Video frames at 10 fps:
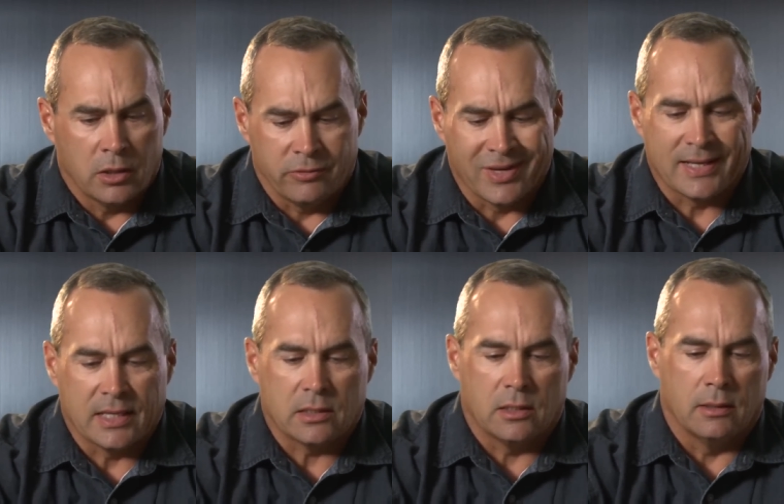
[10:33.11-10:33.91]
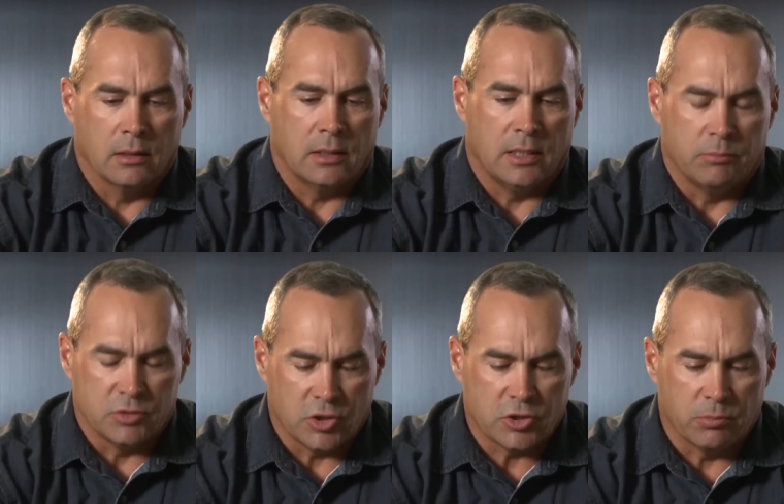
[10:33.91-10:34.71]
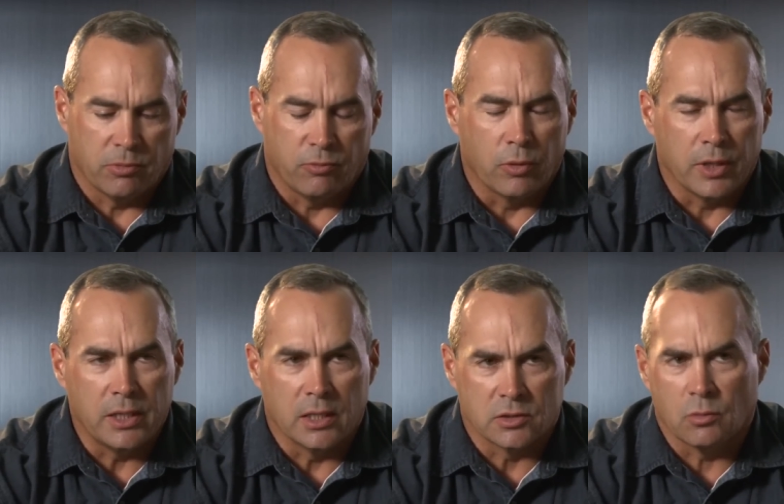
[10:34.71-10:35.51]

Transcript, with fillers: You've got to get there in position before he does,